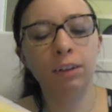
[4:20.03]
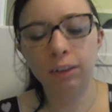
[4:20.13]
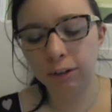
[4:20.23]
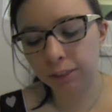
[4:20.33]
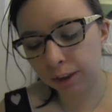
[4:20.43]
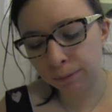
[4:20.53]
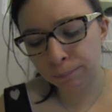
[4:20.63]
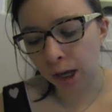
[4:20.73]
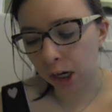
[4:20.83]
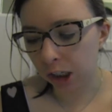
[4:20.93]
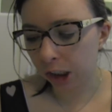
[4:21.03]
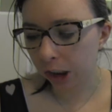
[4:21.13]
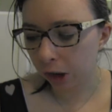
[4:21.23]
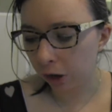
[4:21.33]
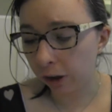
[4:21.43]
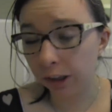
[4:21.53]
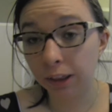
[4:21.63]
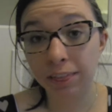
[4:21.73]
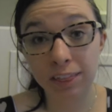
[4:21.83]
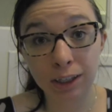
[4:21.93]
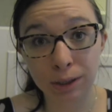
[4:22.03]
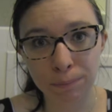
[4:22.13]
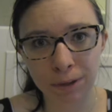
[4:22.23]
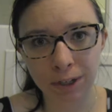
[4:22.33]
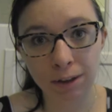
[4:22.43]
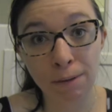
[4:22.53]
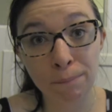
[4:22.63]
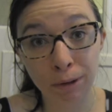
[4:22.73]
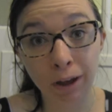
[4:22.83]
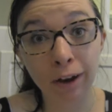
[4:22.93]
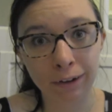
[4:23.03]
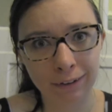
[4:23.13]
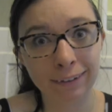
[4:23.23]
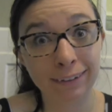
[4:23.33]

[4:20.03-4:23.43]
The theme parks are the themed parks.